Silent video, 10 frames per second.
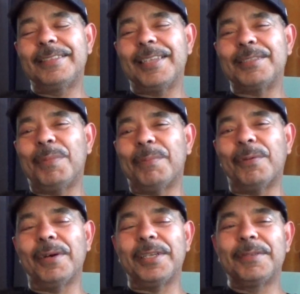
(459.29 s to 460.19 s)
that's my
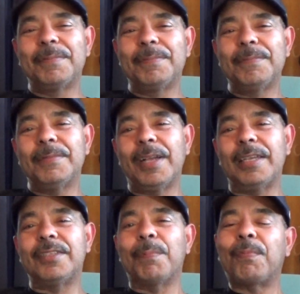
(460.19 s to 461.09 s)
boy.
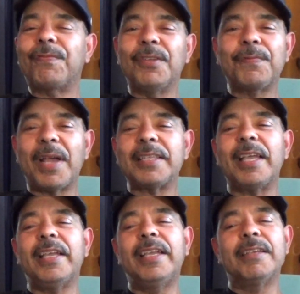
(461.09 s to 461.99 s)
The fact
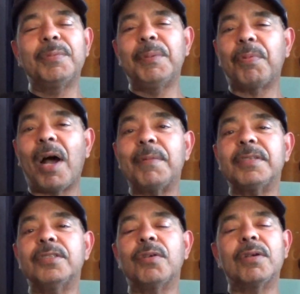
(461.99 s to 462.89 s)
that he gives me props
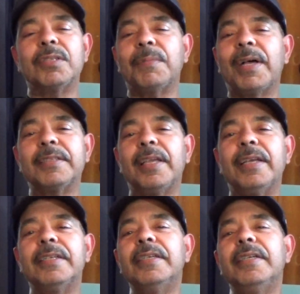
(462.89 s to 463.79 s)
and talks about that,